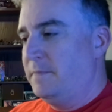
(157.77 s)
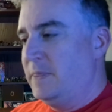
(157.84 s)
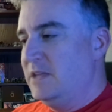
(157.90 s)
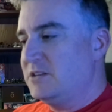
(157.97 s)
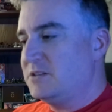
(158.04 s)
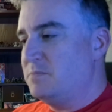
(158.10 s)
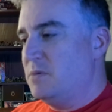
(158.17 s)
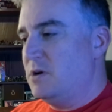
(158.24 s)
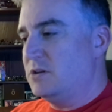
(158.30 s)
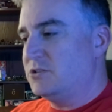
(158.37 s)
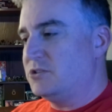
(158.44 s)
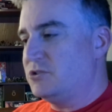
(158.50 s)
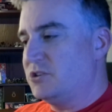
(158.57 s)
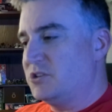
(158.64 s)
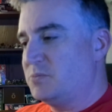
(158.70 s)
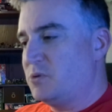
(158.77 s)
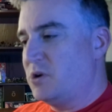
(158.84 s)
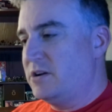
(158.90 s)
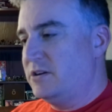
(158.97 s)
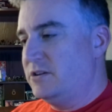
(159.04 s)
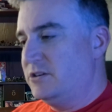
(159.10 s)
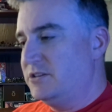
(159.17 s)
This monstrous
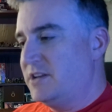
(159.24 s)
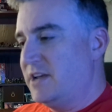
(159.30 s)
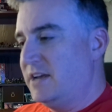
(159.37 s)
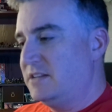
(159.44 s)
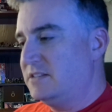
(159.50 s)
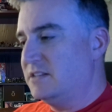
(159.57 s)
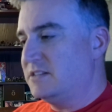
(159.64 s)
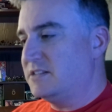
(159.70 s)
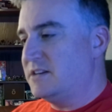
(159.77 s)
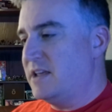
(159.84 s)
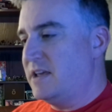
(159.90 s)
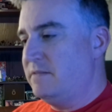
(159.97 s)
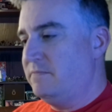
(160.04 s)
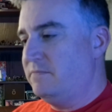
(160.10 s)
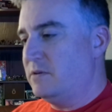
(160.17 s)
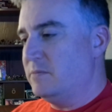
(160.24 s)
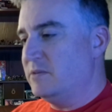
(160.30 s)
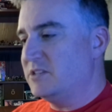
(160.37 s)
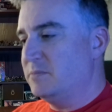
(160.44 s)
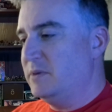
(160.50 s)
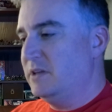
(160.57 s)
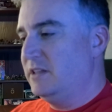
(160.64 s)
predator takes its name from
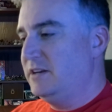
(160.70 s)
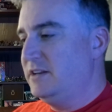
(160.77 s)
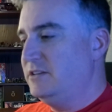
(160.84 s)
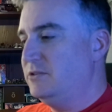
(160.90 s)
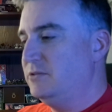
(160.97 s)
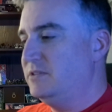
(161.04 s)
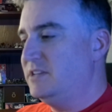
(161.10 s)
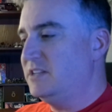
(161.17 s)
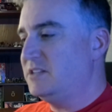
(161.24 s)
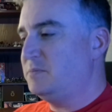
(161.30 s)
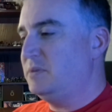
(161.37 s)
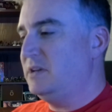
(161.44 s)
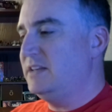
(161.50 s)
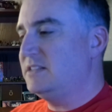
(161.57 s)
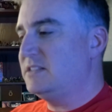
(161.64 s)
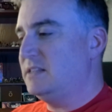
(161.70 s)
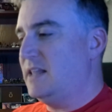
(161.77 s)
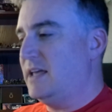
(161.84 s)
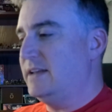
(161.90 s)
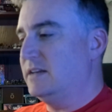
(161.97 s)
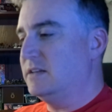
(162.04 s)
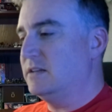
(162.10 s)
its ability to displace
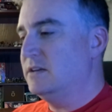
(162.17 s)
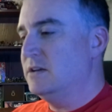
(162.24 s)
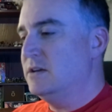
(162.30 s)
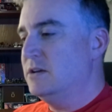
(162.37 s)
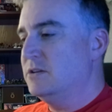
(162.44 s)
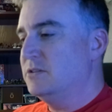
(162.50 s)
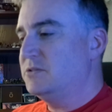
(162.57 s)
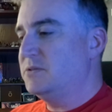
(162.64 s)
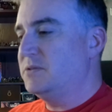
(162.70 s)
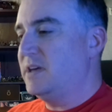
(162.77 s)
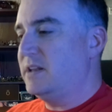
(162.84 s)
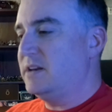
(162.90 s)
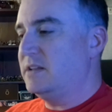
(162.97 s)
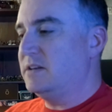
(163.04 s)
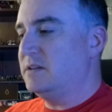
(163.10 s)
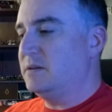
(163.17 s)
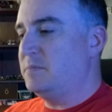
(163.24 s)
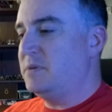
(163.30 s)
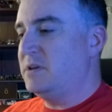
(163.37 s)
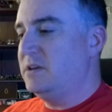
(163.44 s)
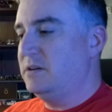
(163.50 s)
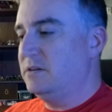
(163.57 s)
light so that it
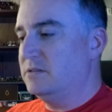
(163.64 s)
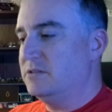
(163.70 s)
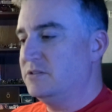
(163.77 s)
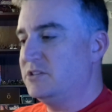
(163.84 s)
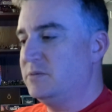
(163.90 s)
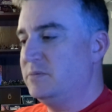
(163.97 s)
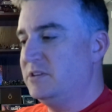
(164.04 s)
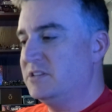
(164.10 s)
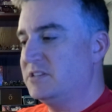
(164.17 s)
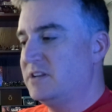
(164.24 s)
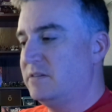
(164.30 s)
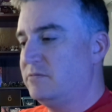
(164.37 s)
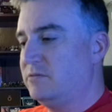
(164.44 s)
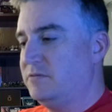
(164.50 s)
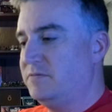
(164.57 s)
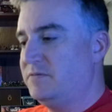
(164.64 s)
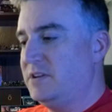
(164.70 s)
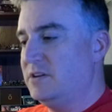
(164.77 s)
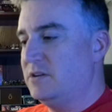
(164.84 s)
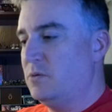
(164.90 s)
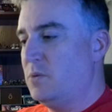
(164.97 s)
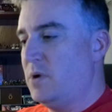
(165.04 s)
appears to be several
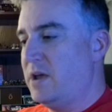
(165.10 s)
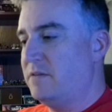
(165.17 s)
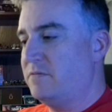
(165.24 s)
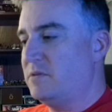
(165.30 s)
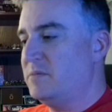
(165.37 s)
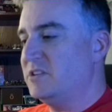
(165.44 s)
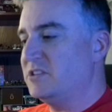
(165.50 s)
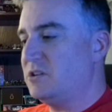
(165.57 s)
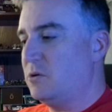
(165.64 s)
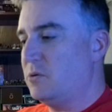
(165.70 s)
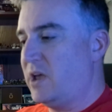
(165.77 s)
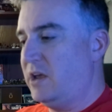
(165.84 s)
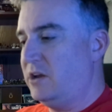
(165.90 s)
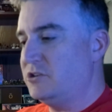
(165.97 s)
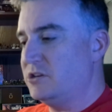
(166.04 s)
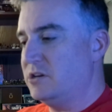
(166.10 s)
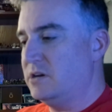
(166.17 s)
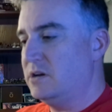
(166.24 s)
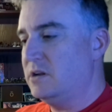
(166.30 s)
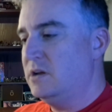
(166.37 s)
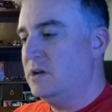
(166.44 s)
feet away from its location.